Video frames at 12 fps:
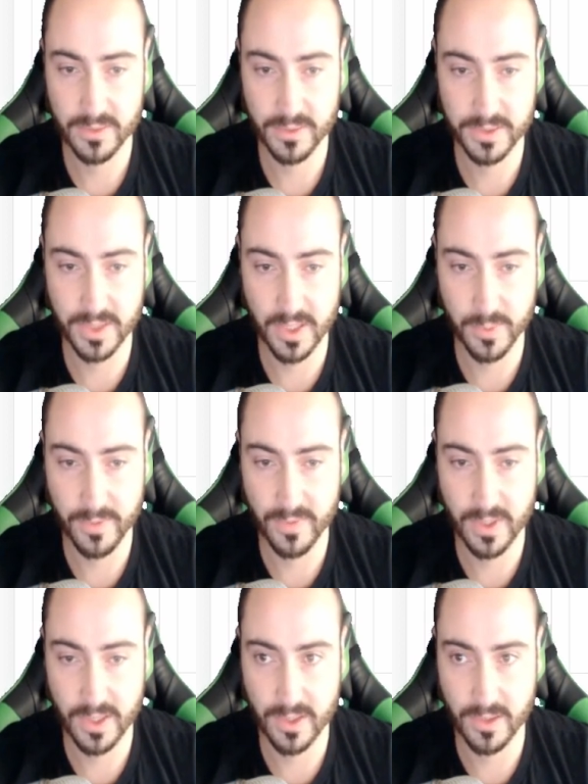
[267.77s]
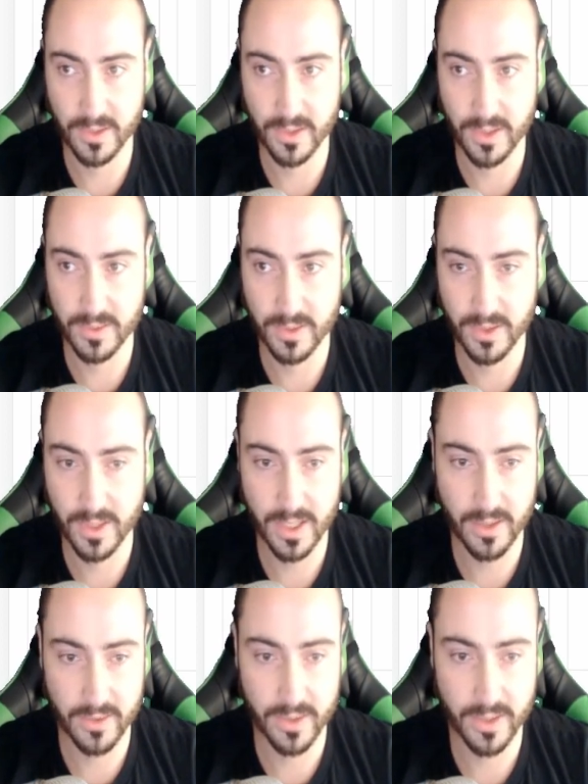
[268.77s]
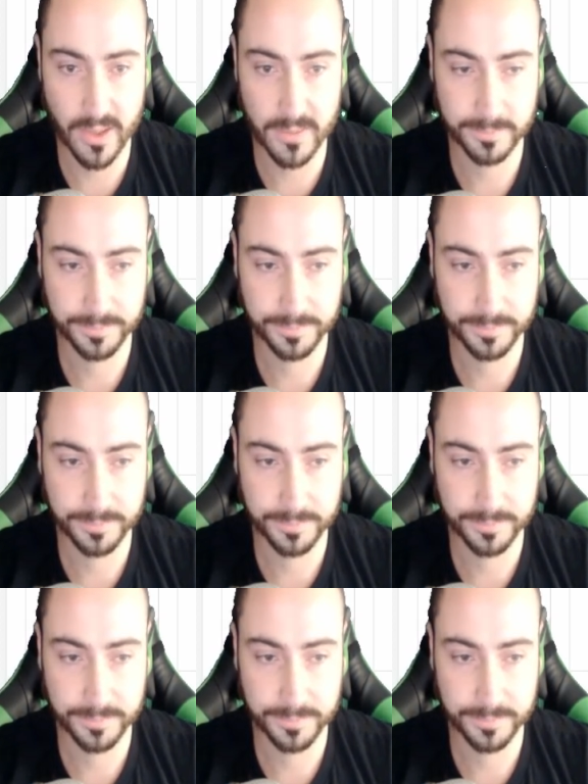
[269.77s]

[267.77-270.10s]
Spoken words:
Looks like we've got our header there.